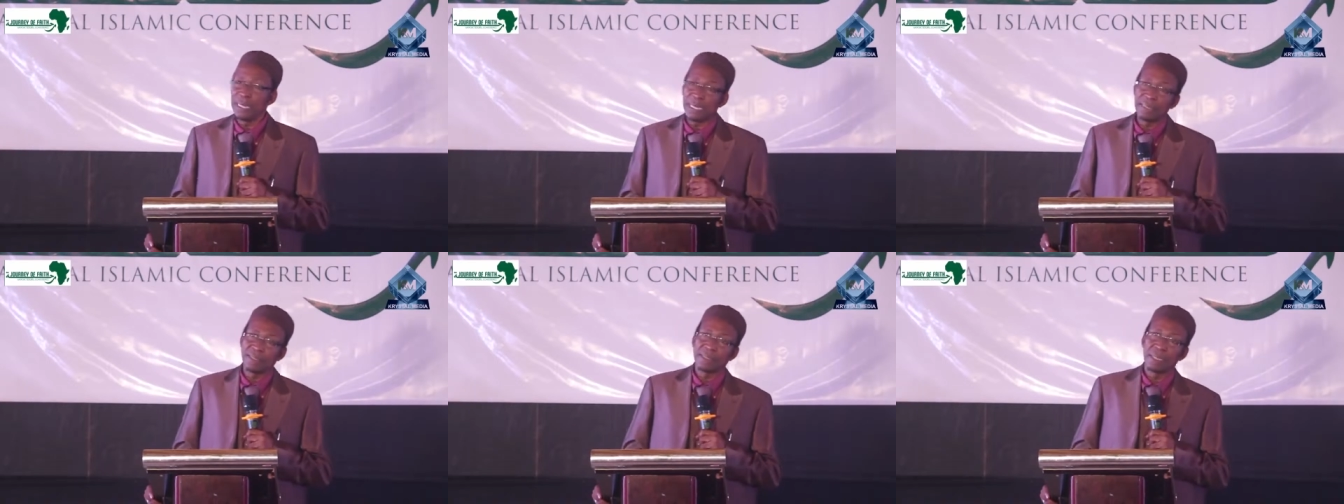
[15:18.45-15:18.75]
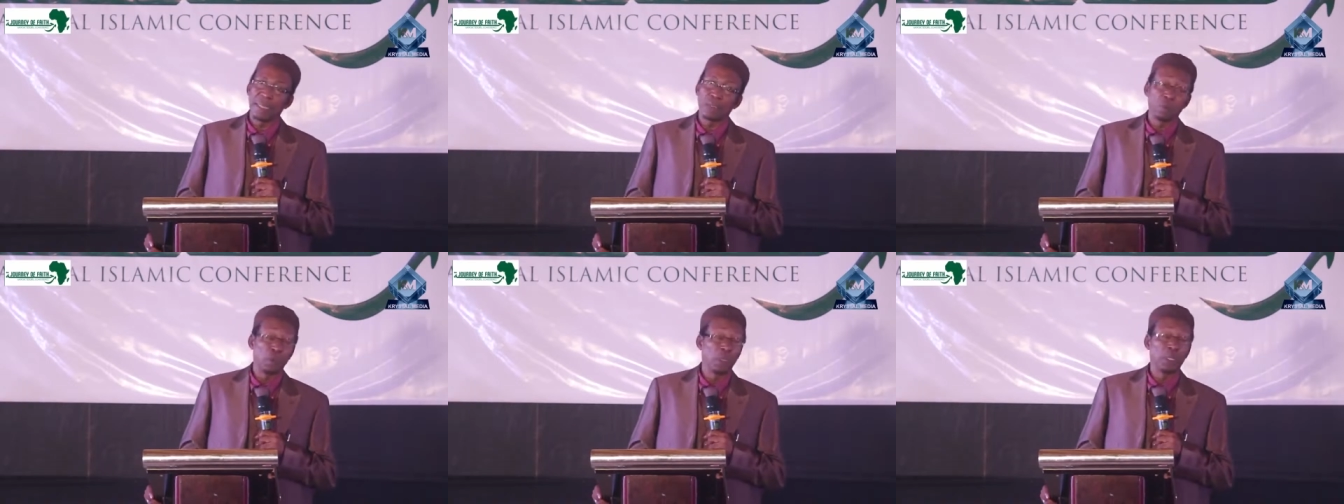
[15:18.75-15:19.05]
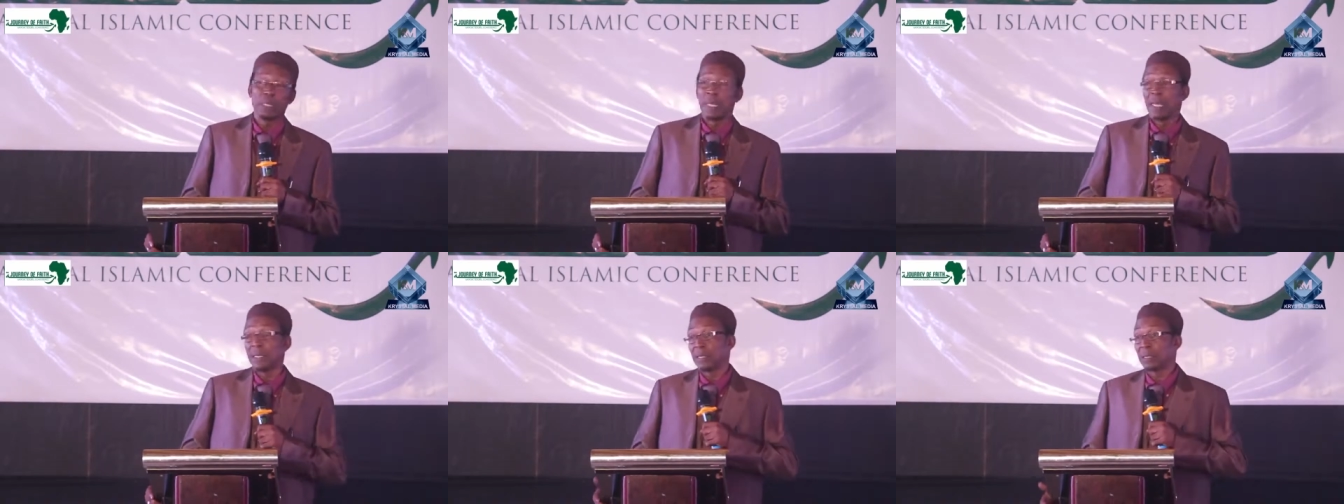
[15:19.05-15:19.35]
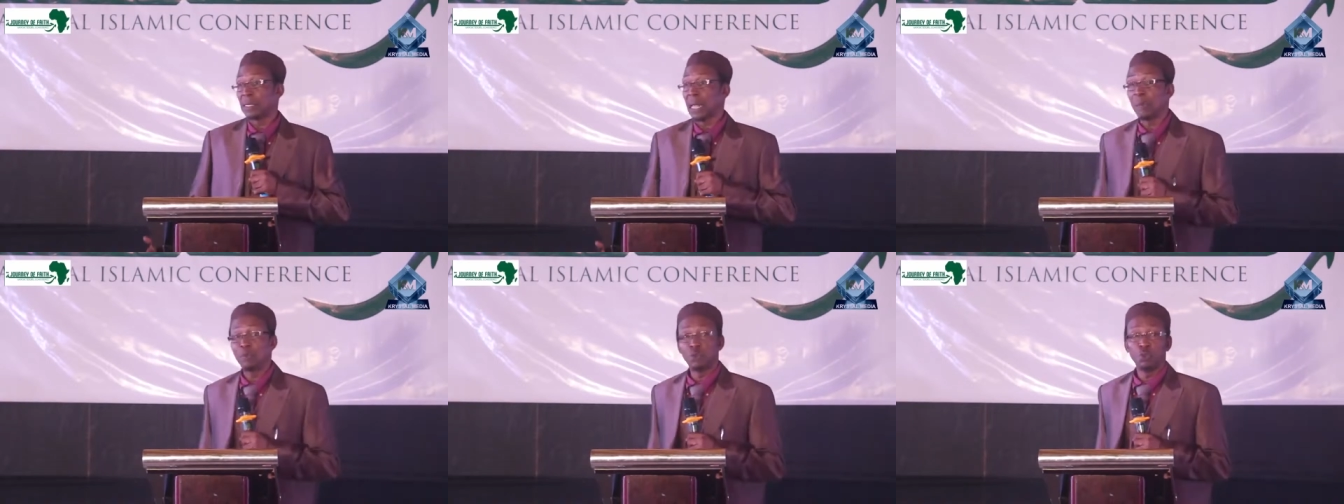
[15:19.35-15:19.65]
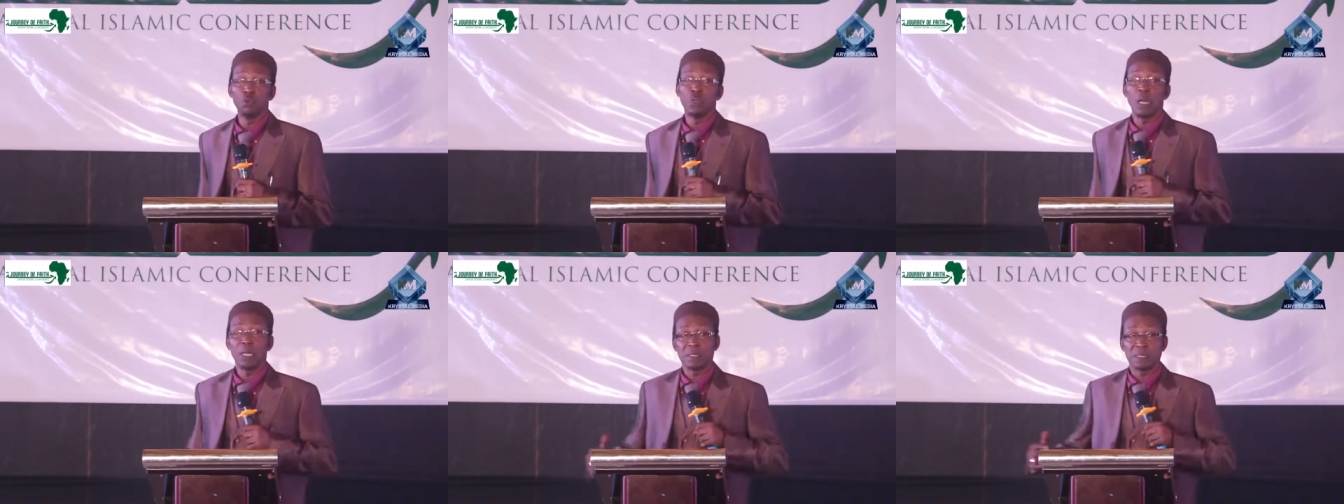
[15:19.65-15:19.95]
They said, well, anytime
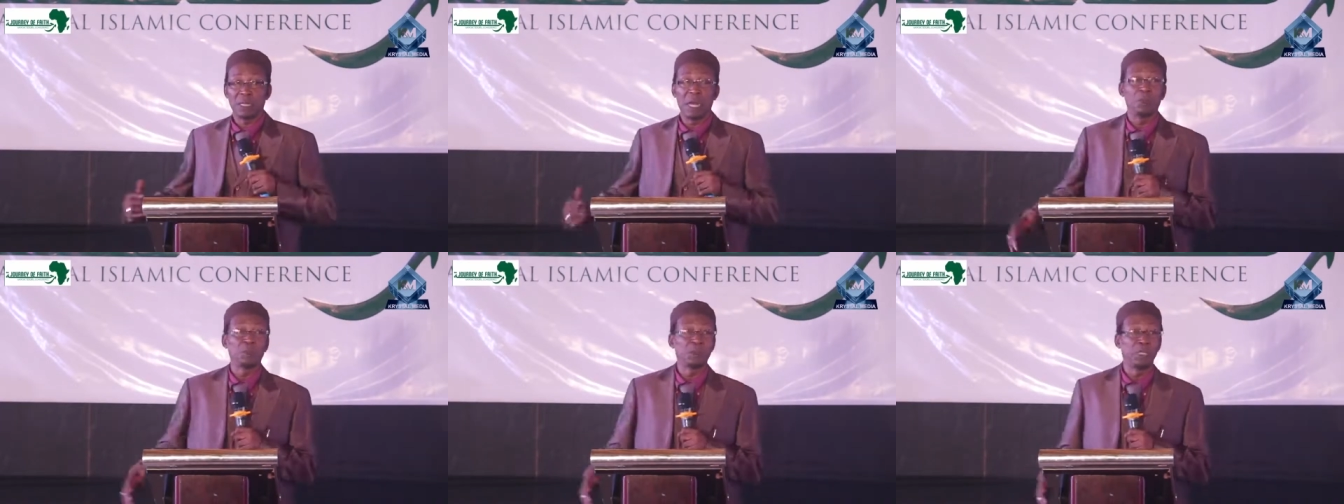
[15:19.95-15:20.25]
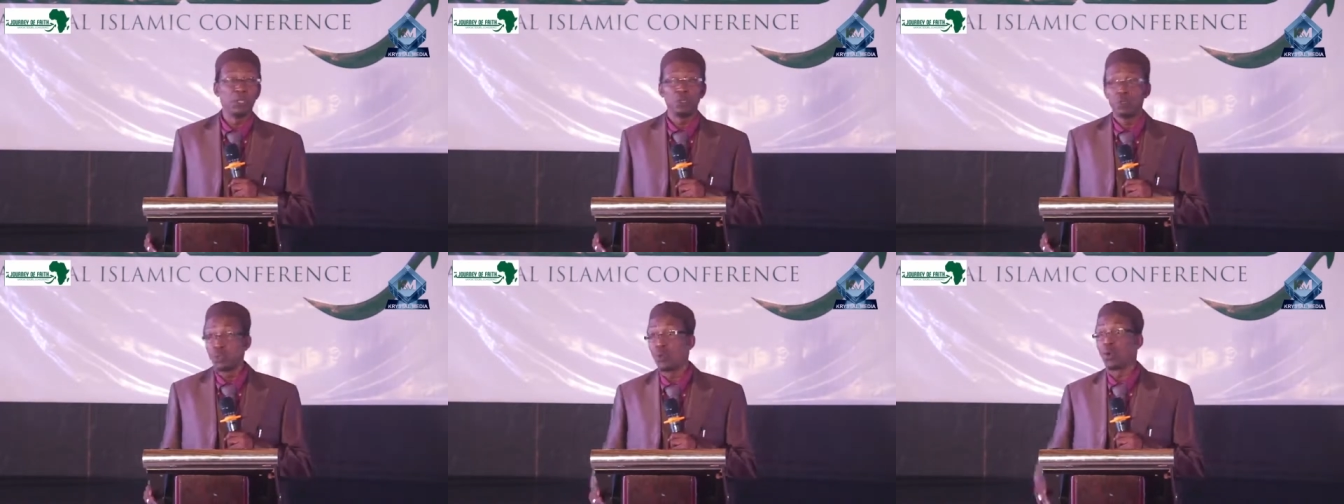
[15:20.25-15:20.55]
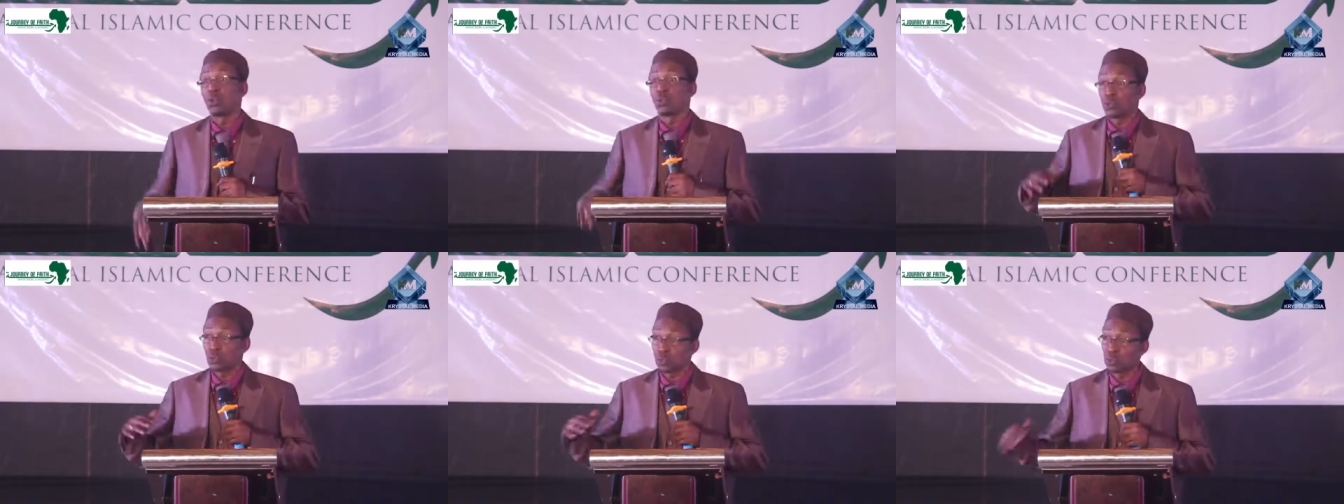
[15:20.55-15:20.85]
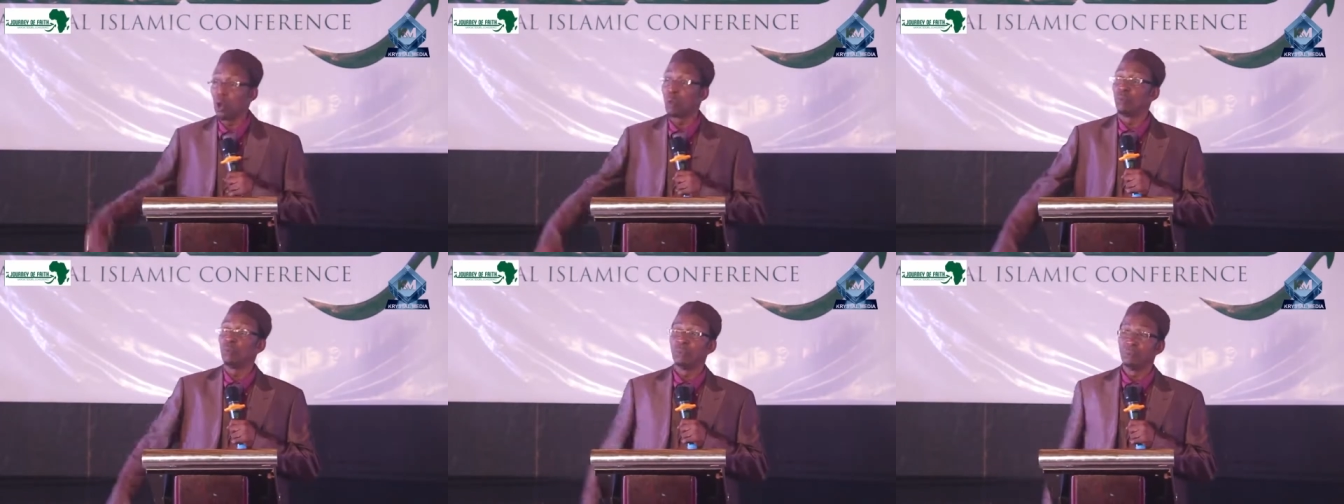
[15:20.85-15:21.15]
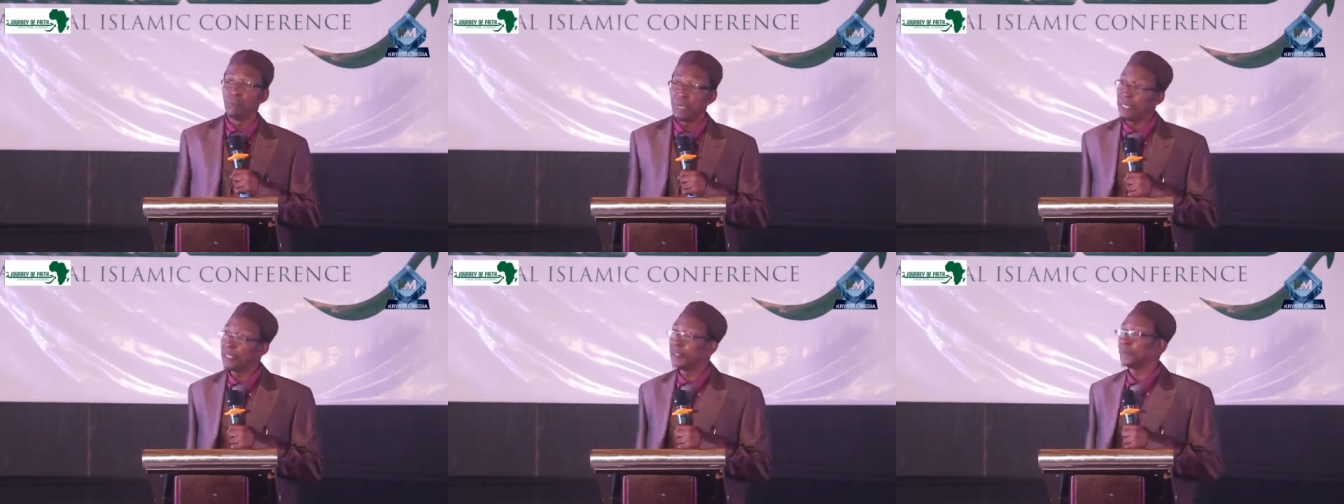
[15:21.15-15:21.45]
you guys come here, you cause trouble,
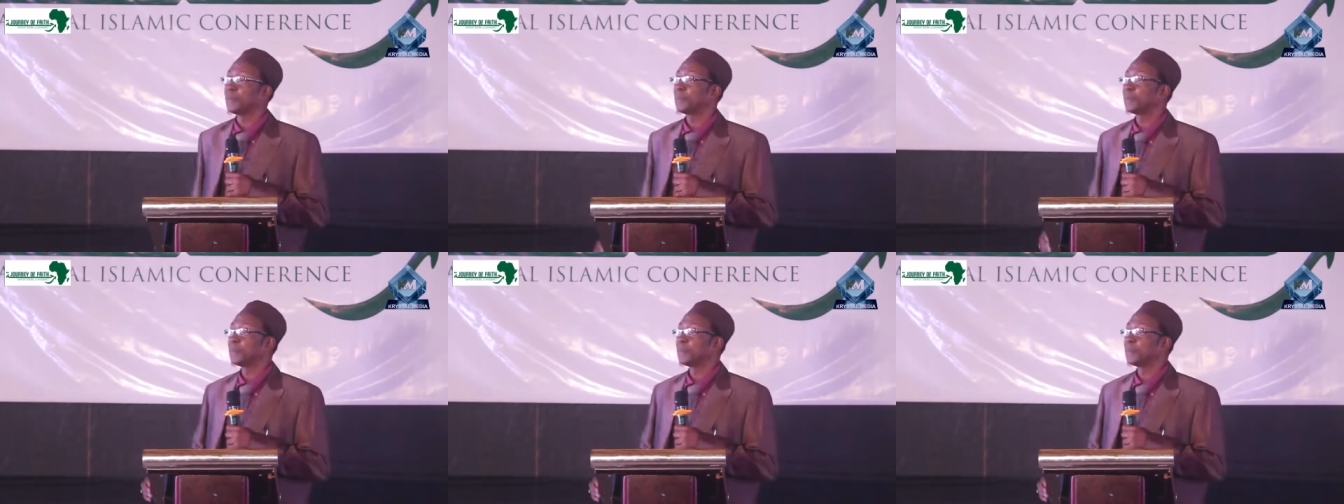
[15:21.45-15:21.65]
man.